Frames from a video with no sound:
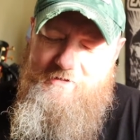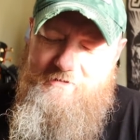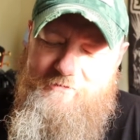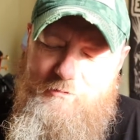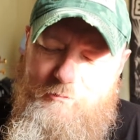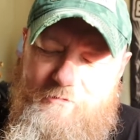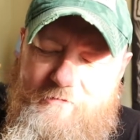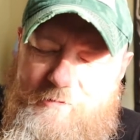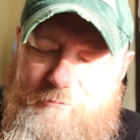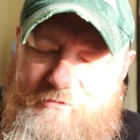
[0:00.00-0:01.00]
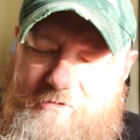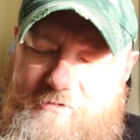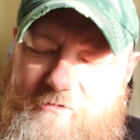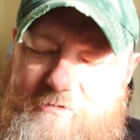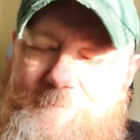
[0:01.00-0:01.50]
is called
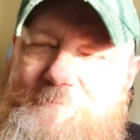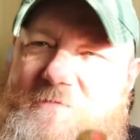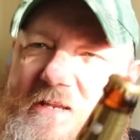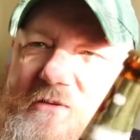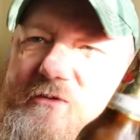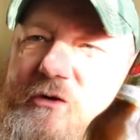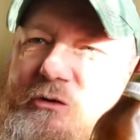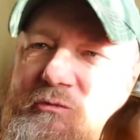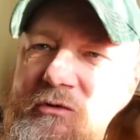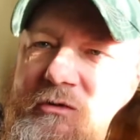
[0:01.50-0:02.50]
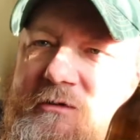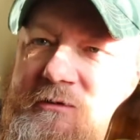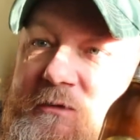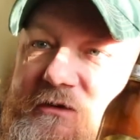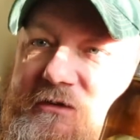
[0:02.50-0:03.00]
Feldschlössen. Now, there's two
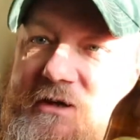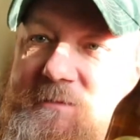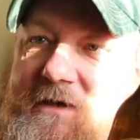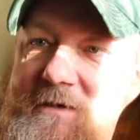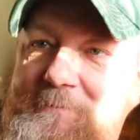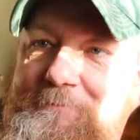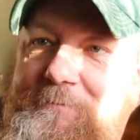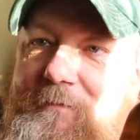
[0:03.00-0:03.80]
breweries with the same name.